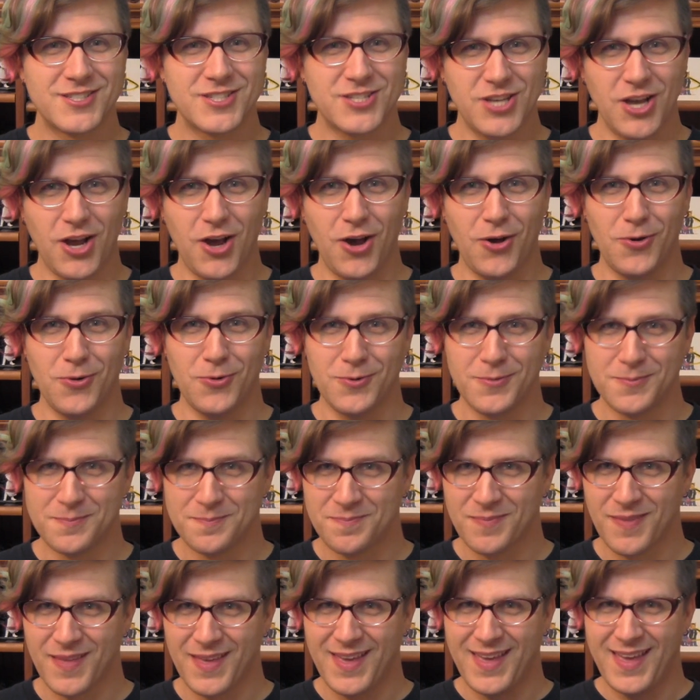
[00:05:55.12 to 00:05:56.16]
so,
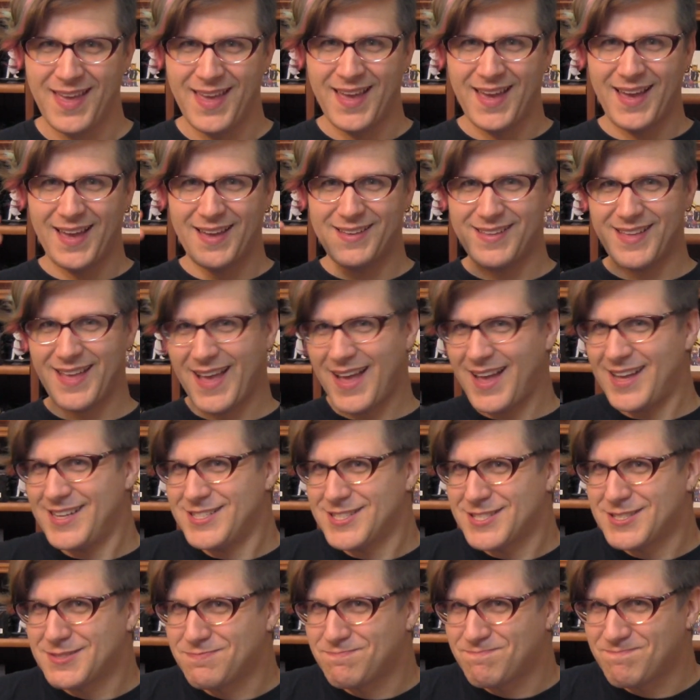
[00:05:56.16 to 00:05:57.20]

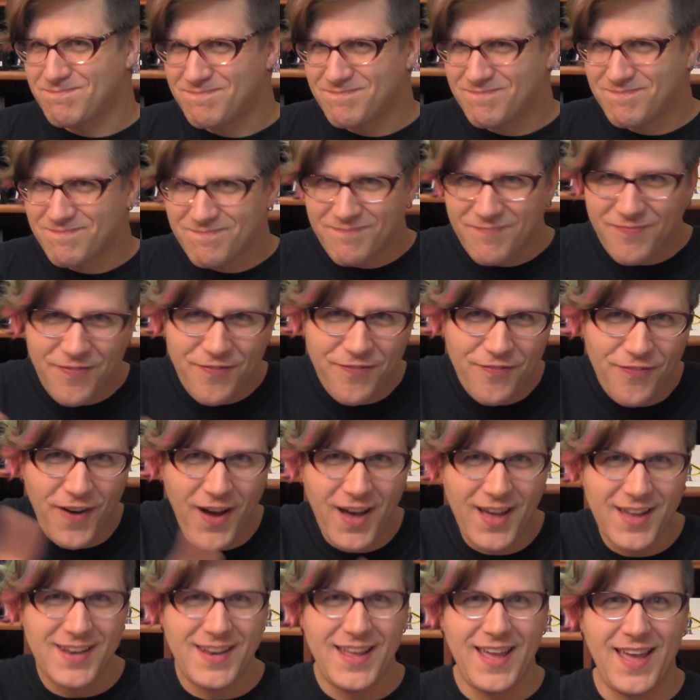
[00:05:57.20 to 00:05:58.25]
as
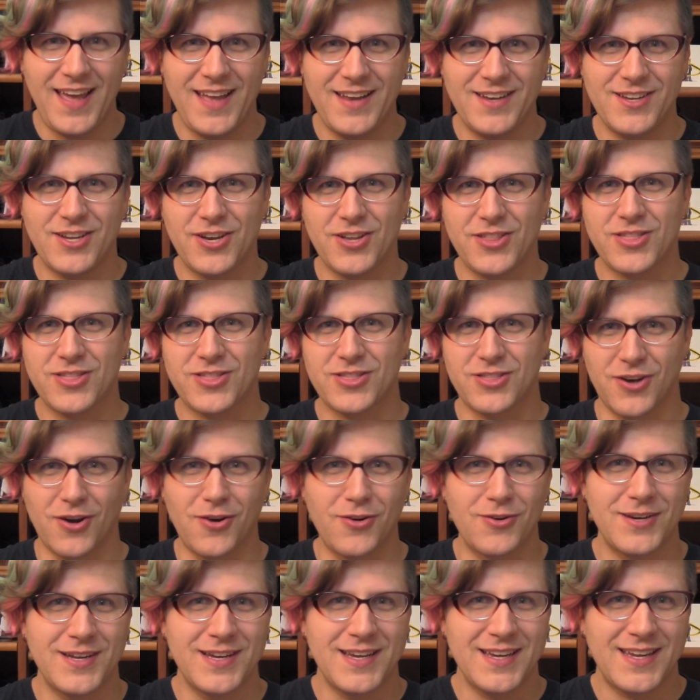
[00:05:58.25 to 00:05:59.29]
fun and
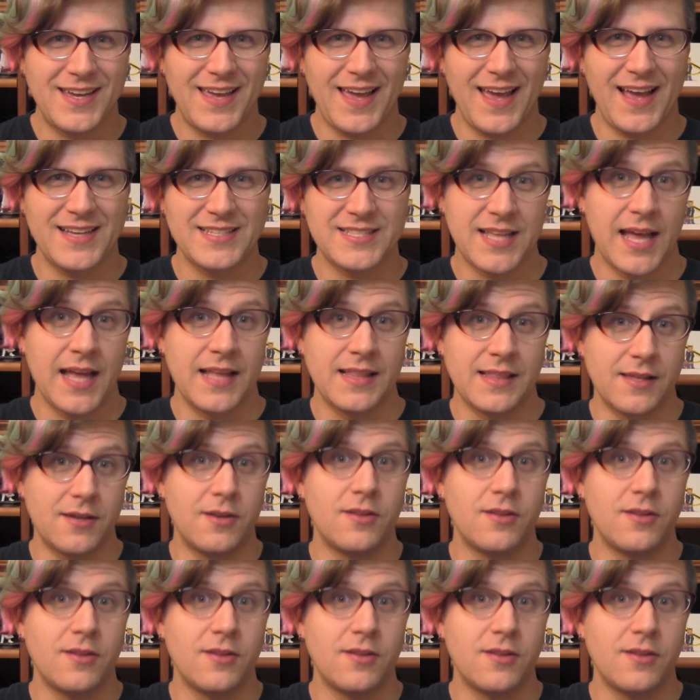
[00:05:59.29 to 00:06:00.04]
cathartic as that